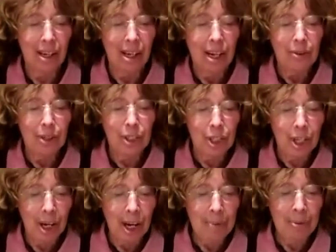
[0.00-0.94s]
The
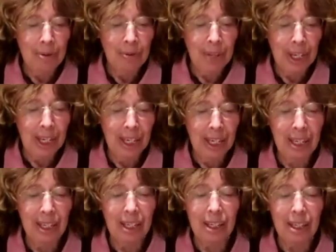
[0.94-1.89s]
job of the
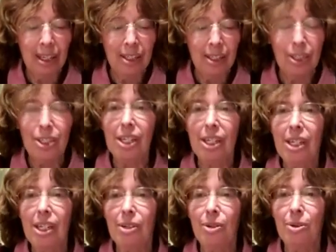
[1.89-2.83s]
king is to
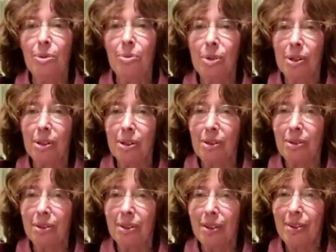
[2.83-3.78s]
heal the
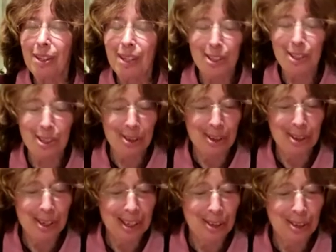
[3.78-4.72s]
world. I think that's a
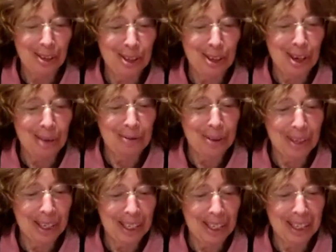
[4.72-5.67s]
good job for the
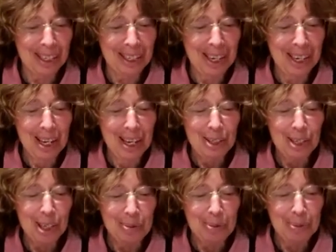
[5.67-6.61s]
king. To
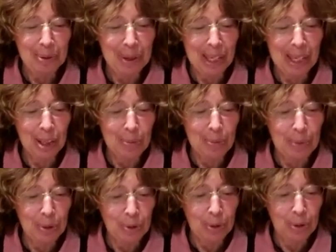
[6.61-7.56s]
complete the
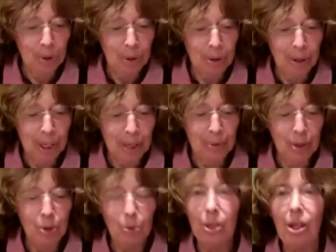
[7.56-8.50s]
birurim,
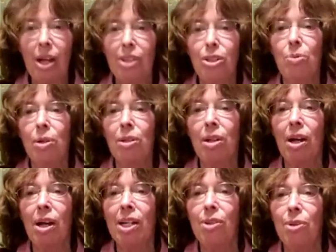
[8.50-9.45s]
to
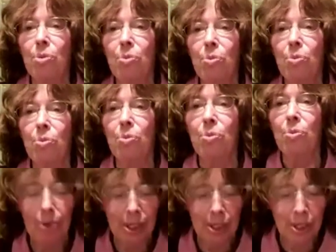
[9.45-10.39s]
align the world
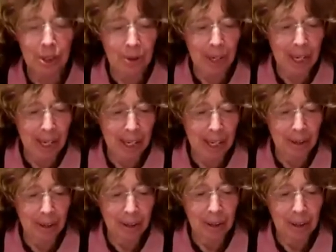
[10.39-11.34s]
with its
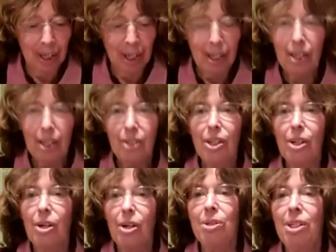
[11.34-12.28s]
creator, to
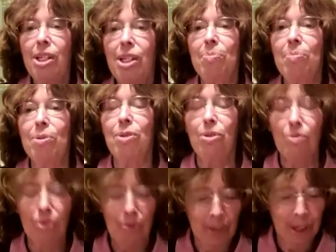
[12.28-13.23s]
go deeper, to
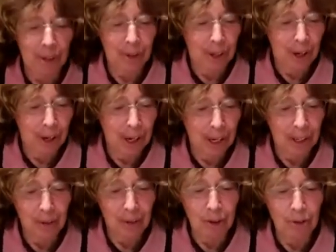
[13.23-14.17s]
reveal to